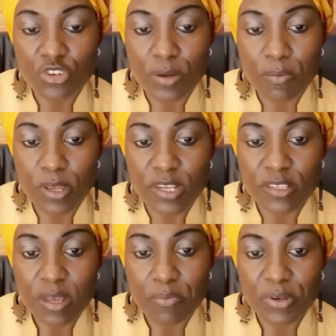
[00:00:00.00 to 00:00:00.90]
dream
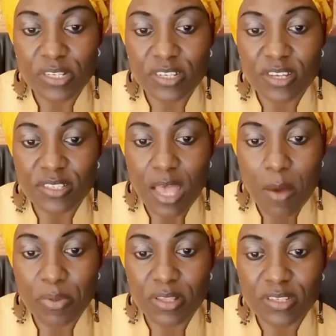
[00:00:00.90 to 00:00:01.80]
interpreters,
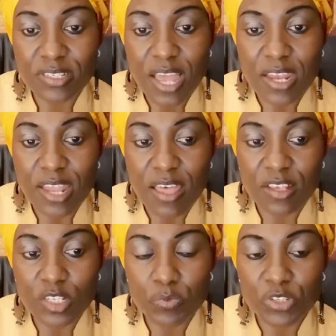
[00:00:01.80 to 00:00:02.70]
herbalists, and
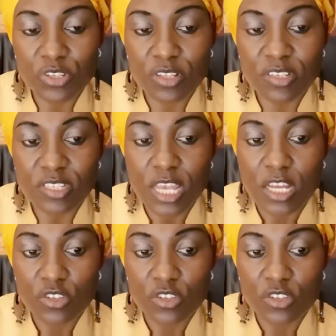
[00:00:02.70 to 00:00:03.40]
other specialists.